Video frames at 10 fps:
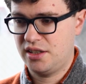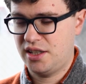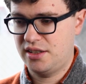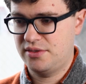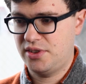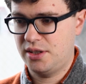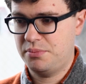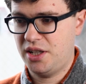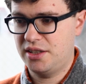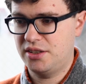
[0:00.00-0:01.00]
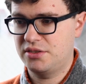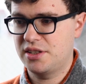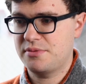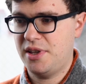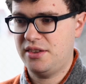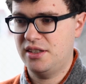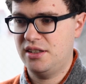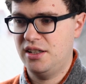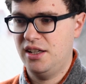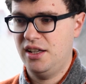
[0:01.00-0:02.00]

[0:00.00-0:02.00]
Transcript: kind of pioneered this method.